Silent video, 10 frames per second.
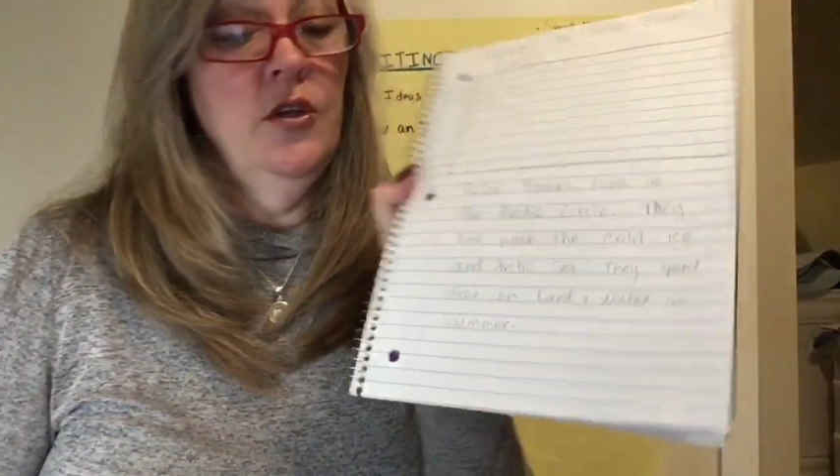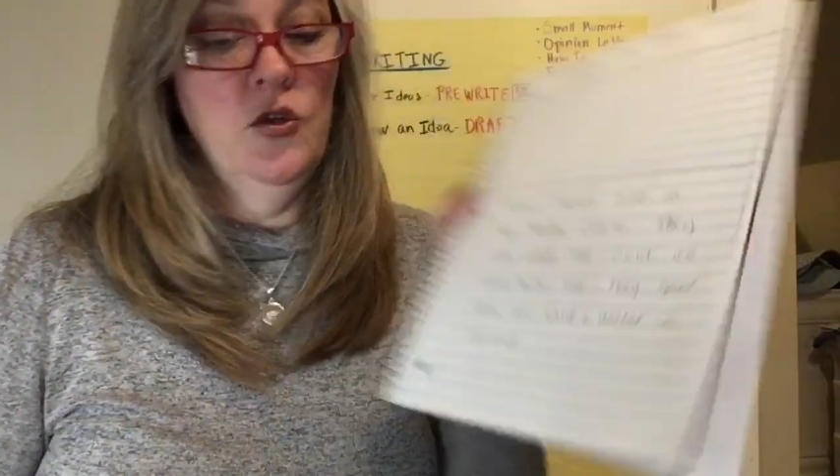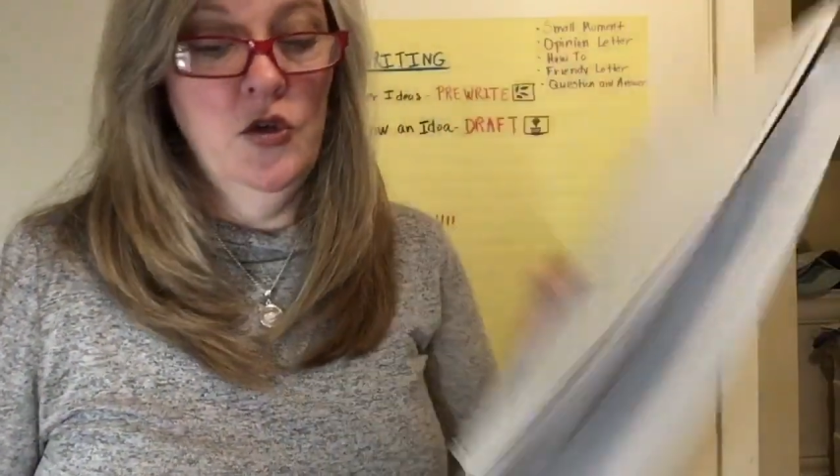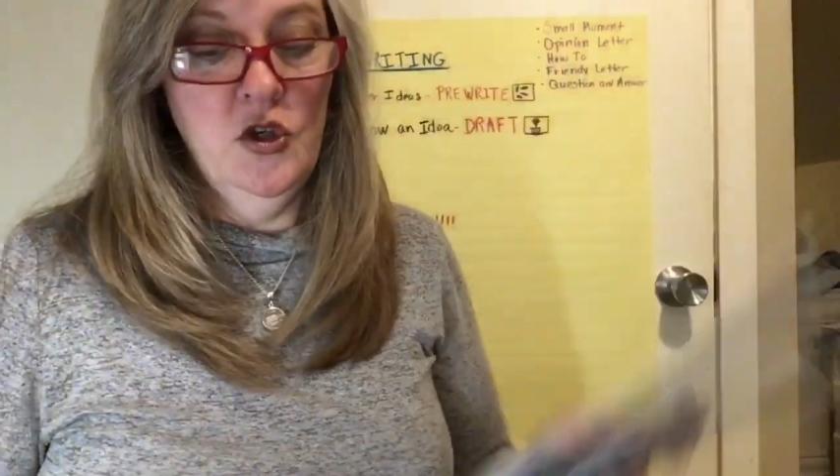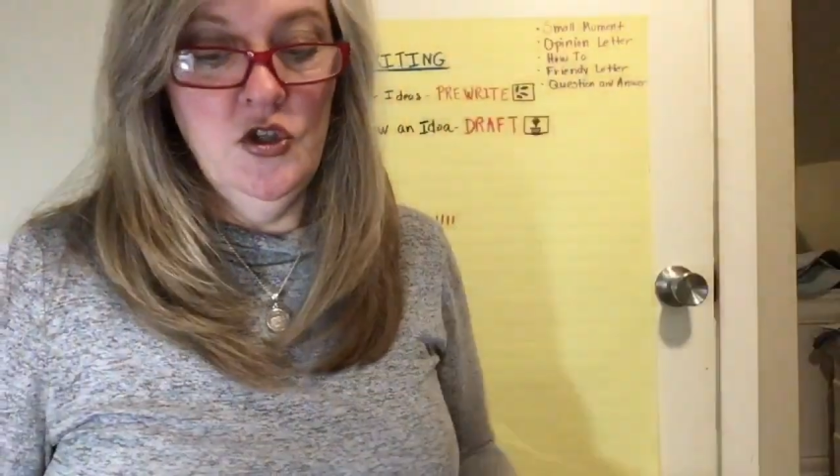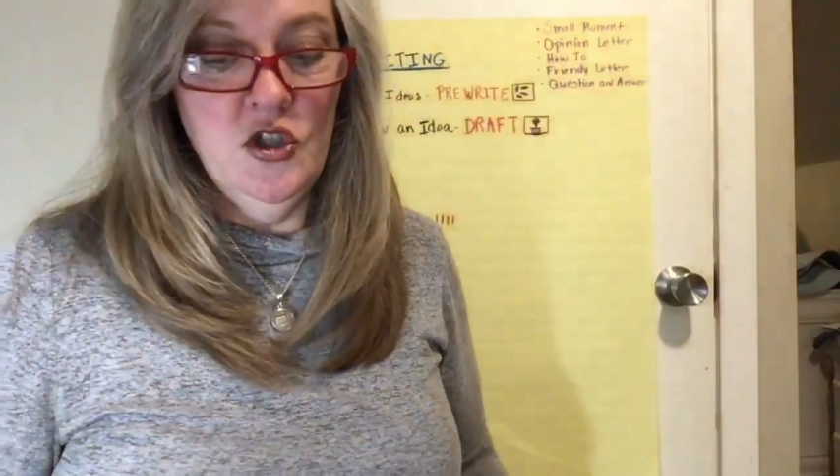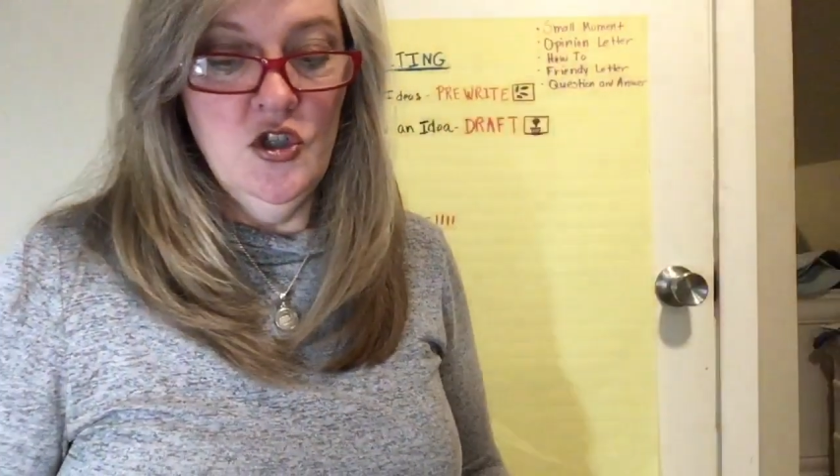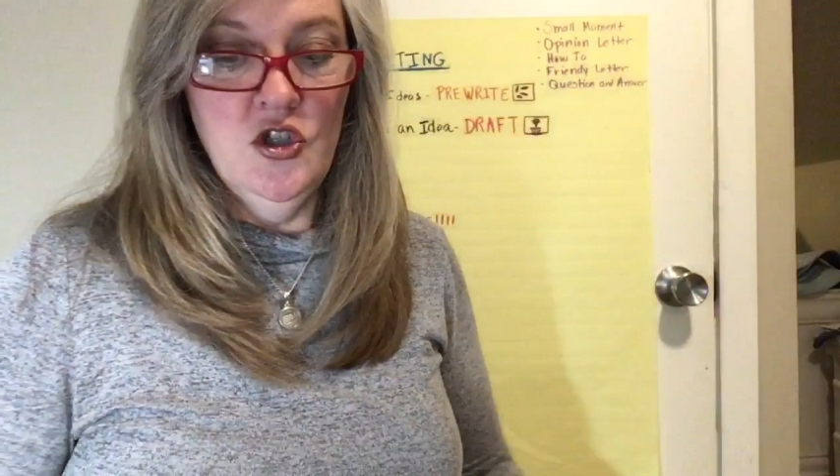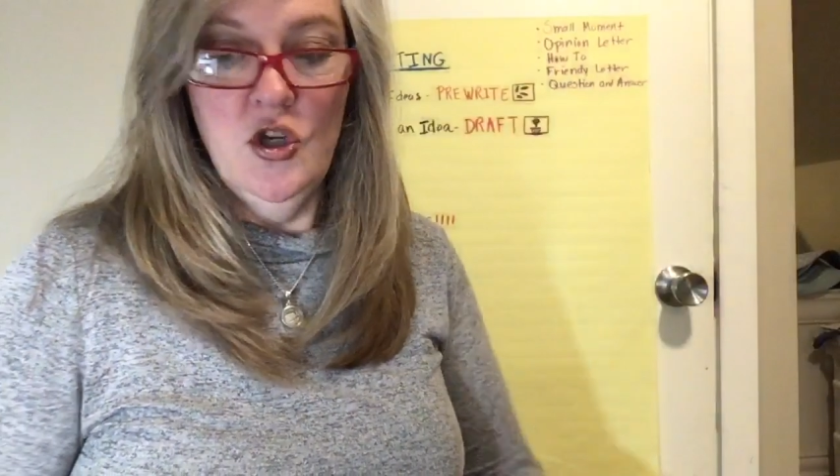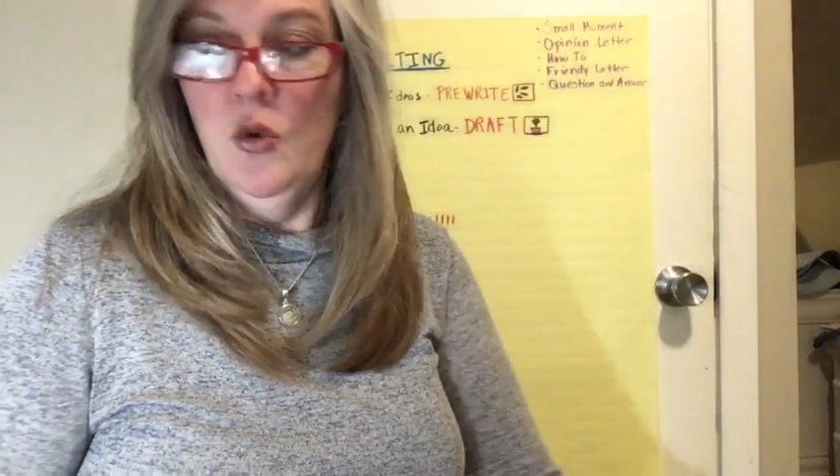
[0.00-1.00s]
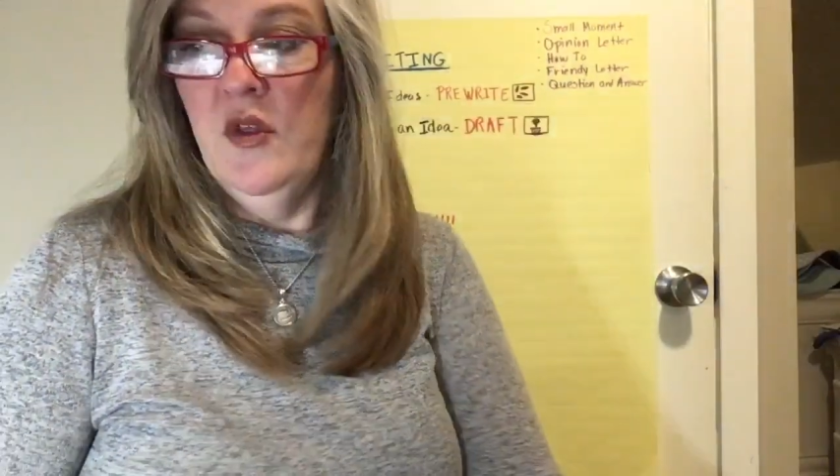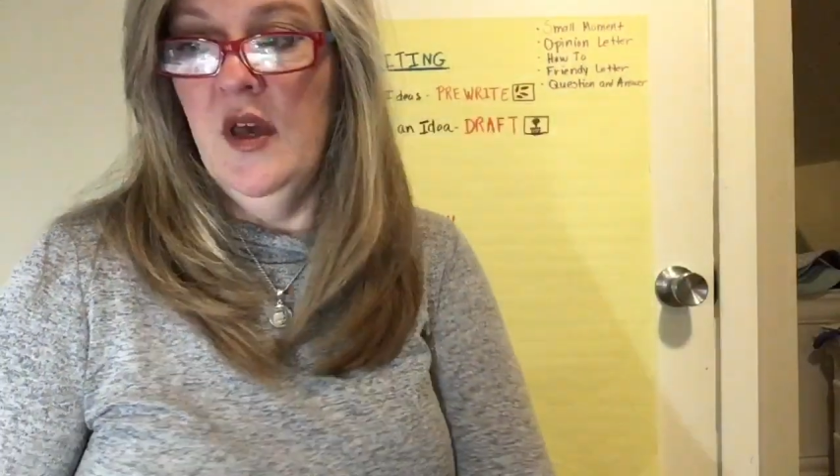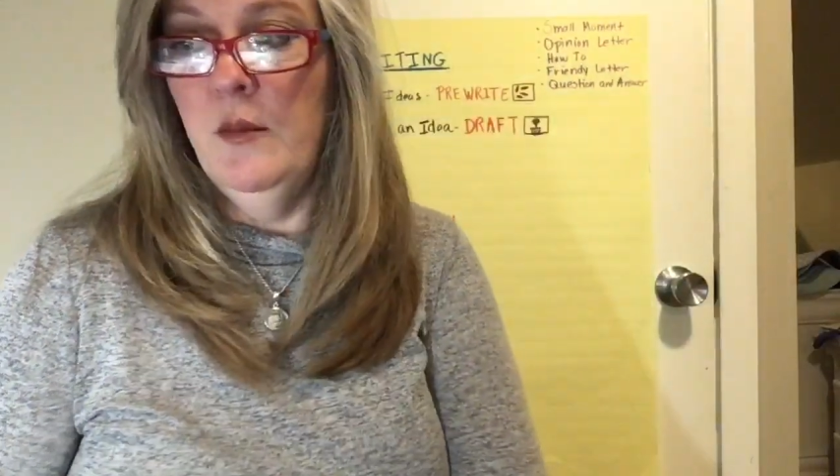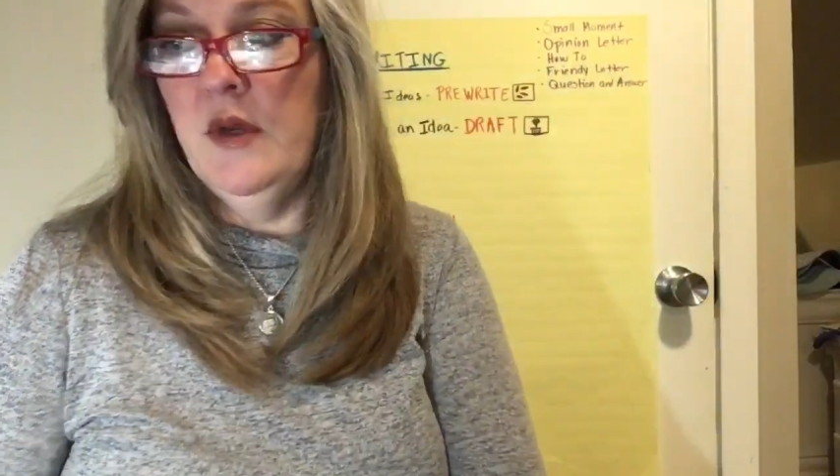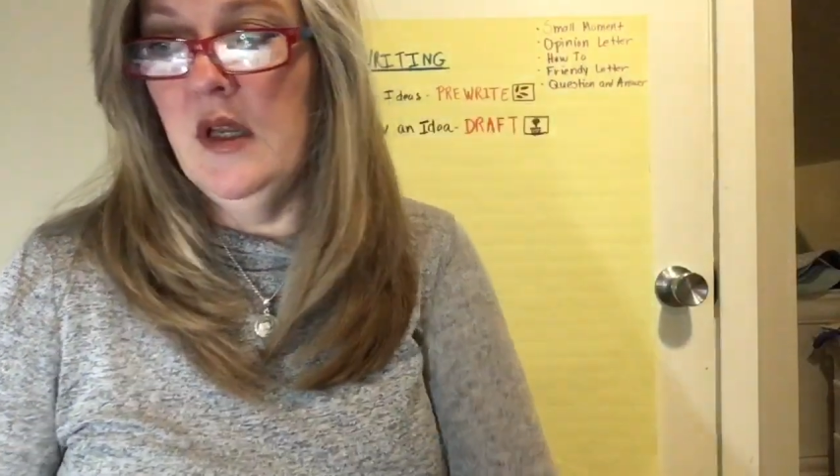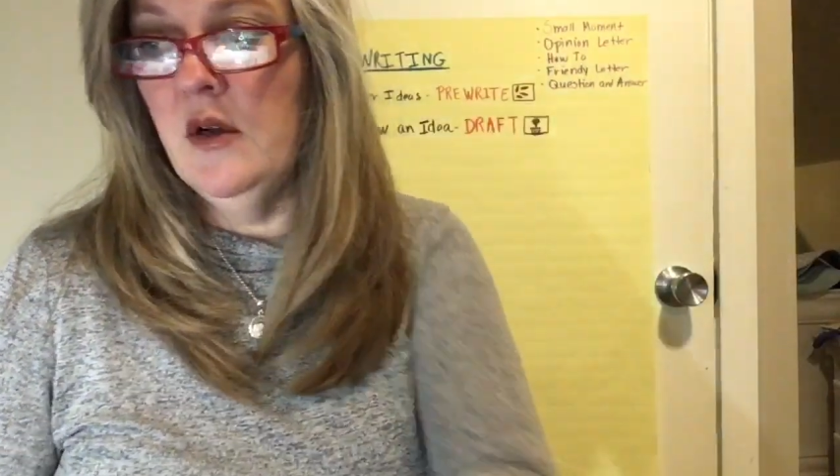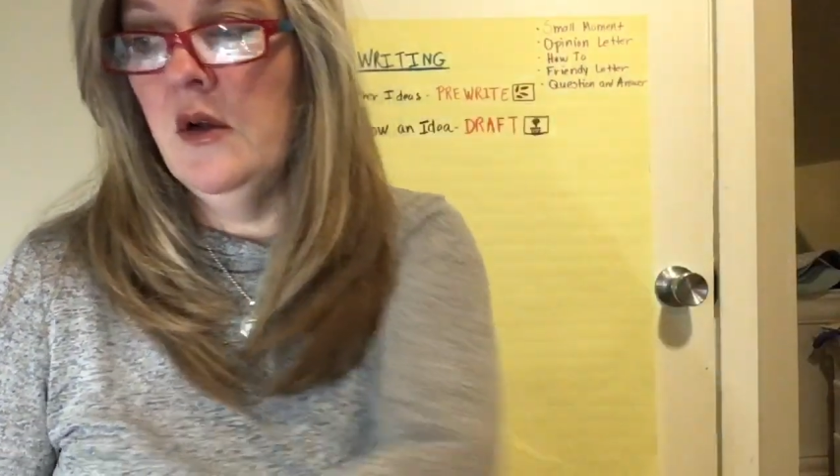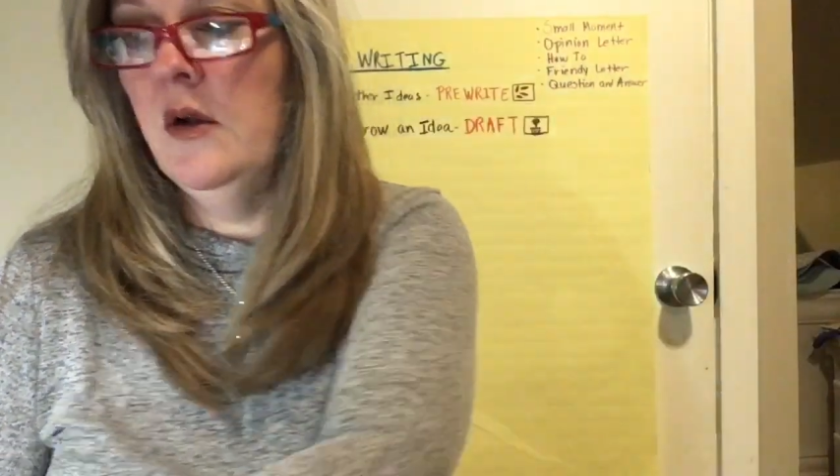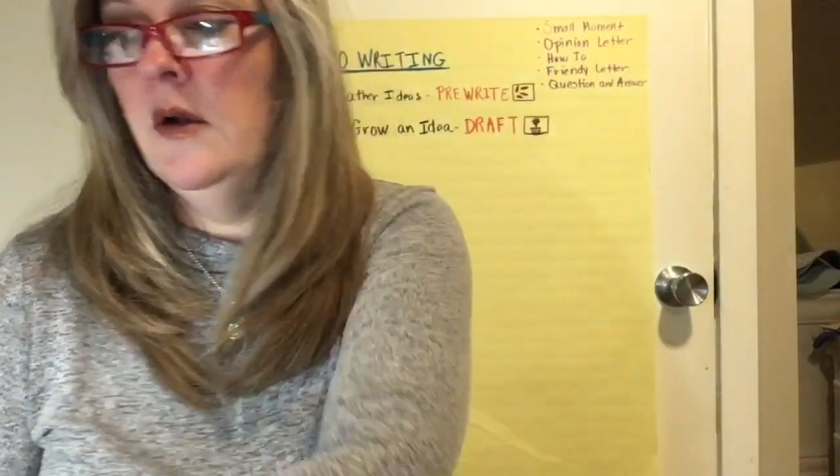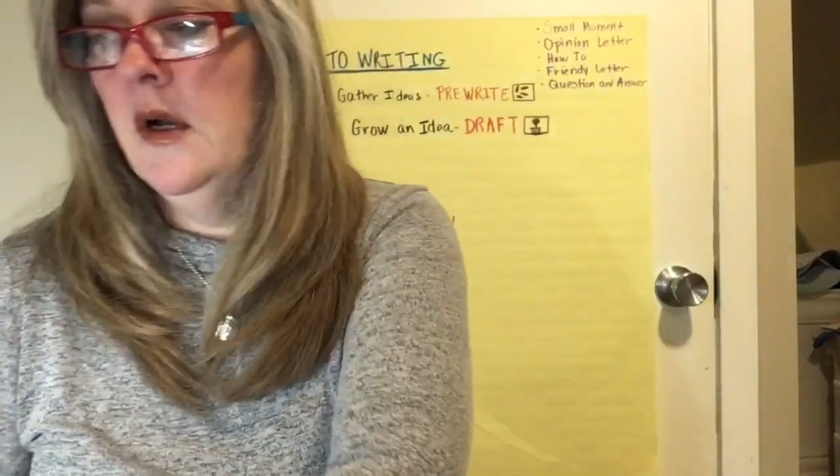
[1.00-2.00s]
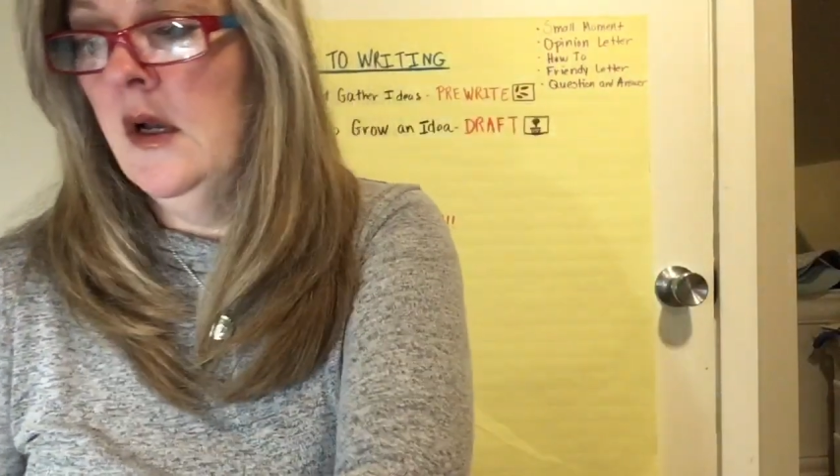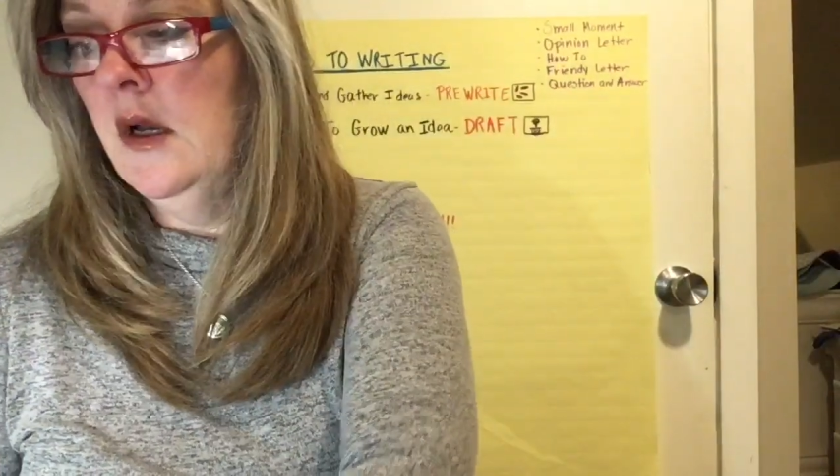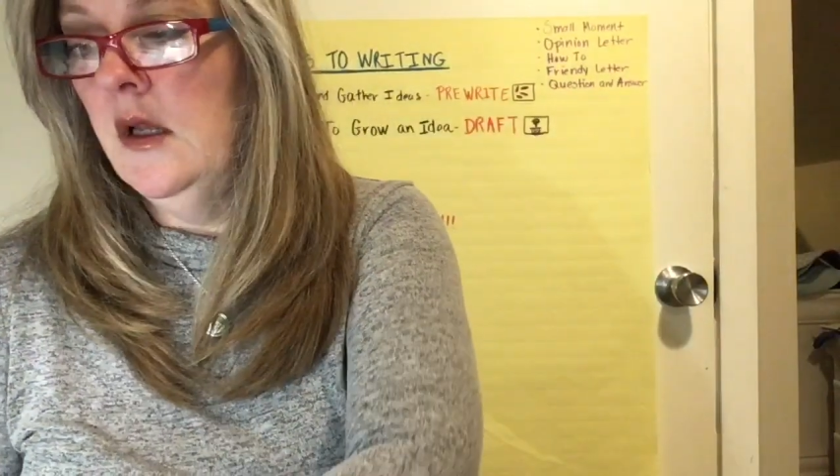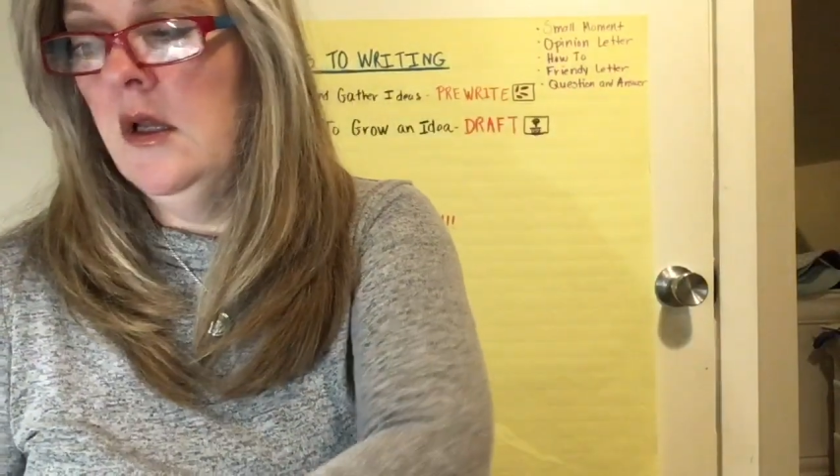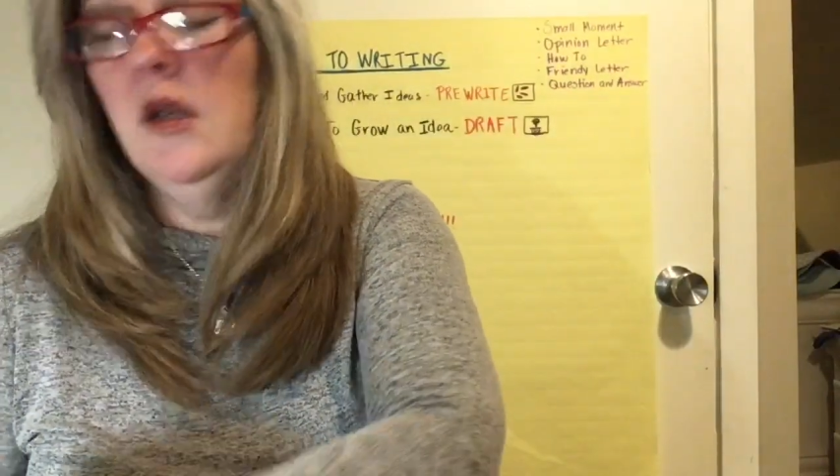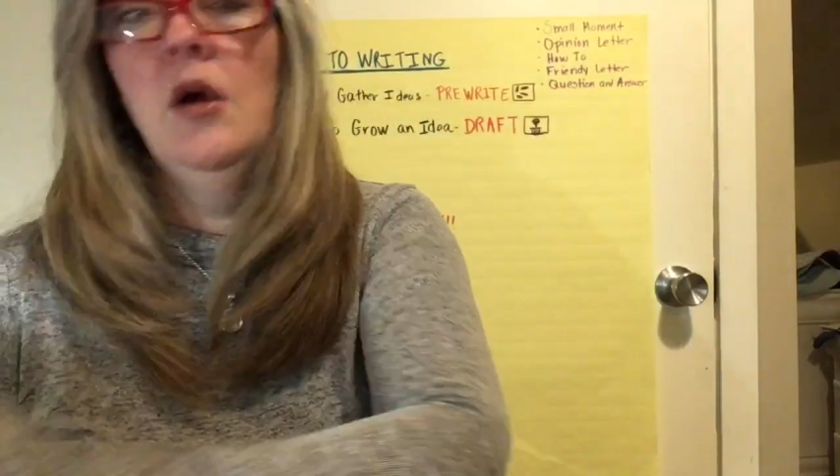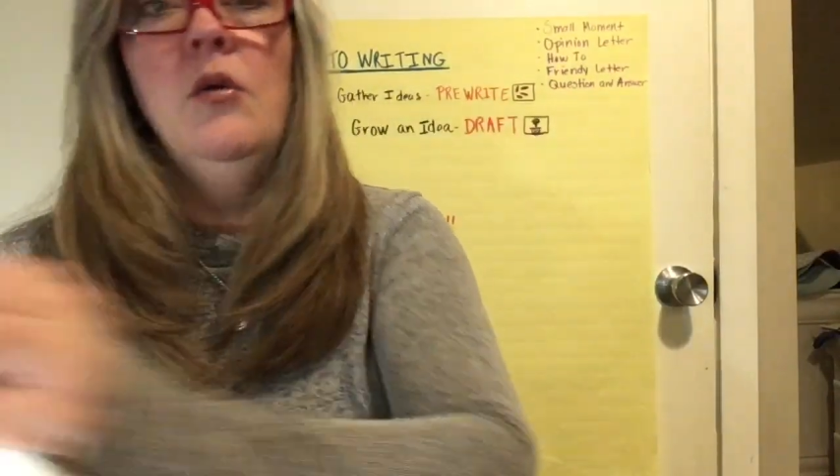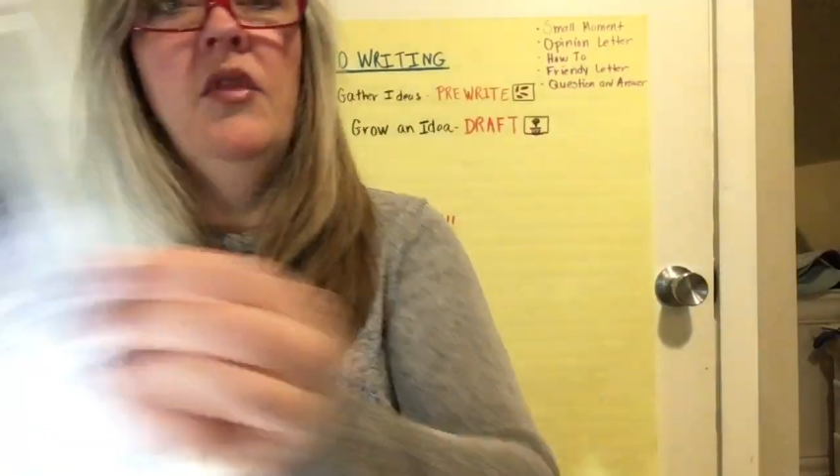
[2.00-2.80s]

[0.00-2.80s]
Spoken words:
You could just show them near, the